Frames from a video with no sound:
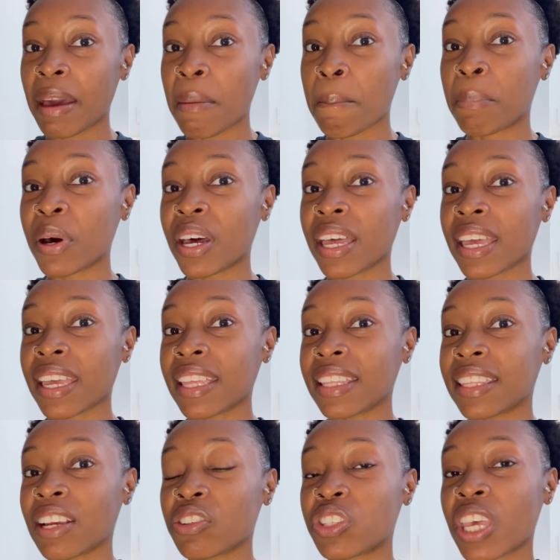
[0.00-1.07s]

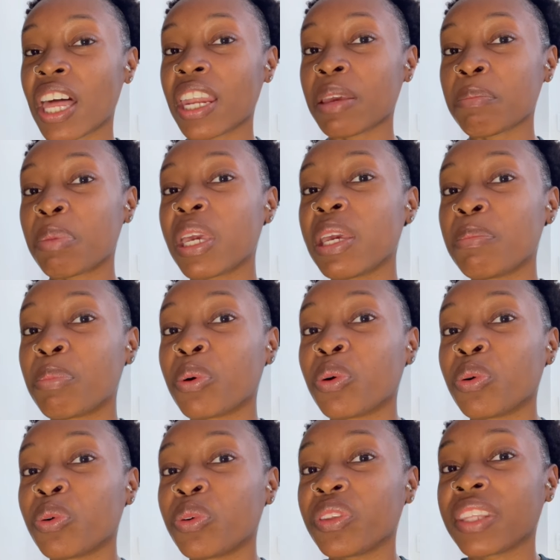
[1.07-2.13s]
But they're telling
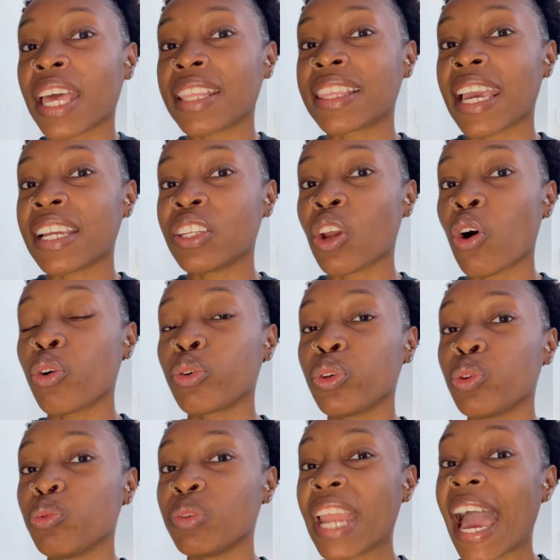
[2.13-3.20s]
people that they know
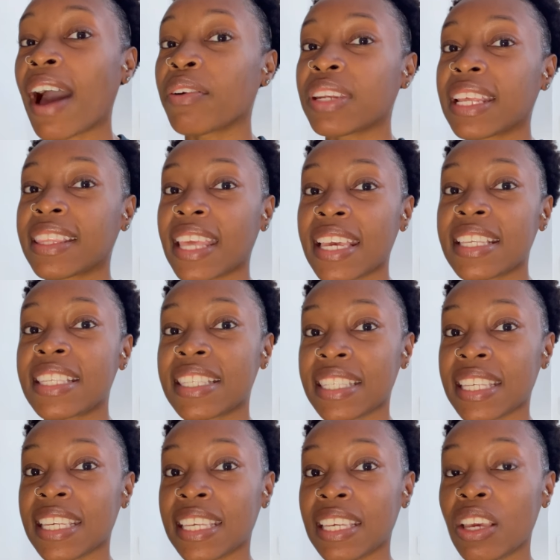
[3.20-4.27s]
you now that they
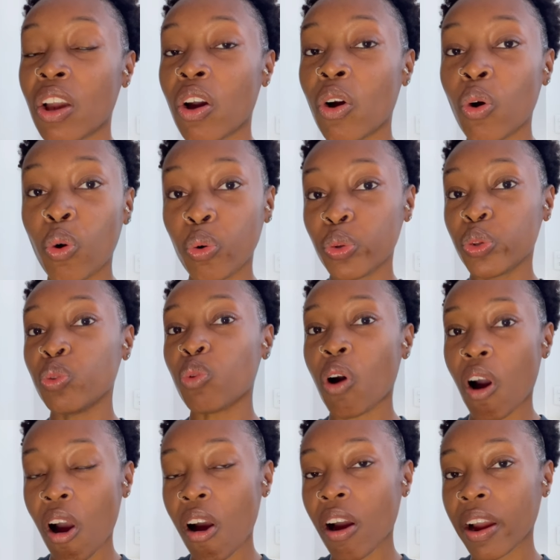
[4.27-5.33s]
see who you
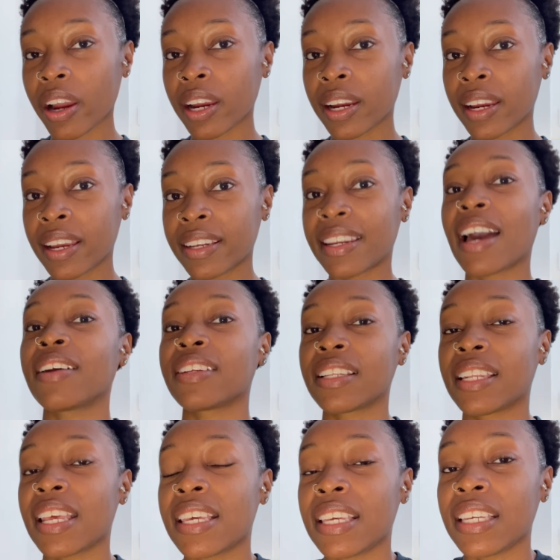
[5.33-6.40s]
are. Now
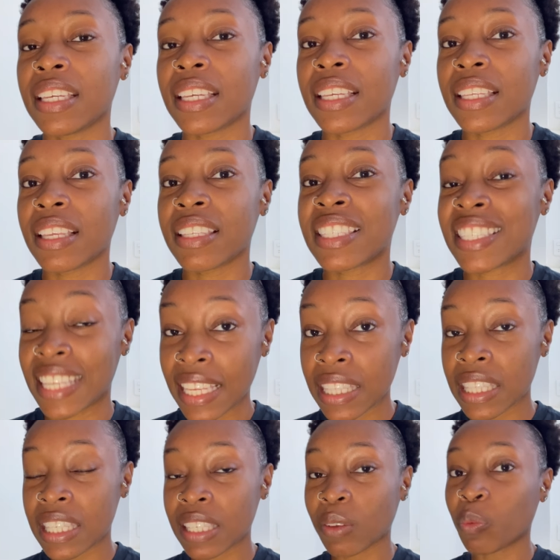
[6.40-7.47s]
that they sense